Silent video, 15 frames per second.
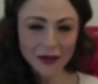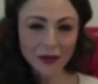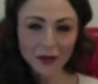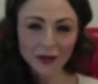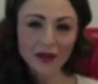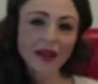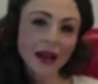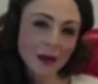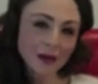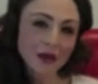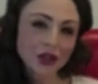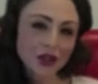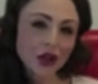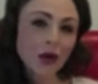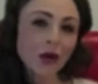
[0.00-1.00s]
So that
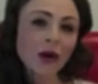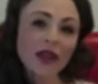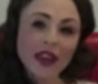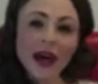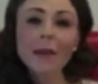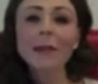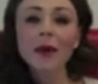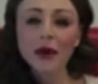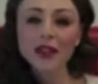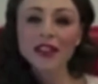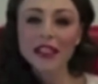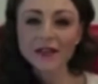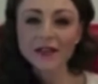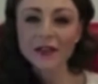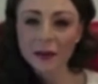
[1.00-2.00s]
will show what that
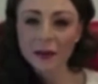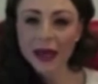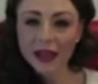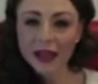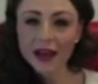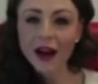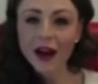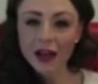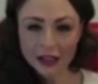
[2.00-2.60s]
book did for me.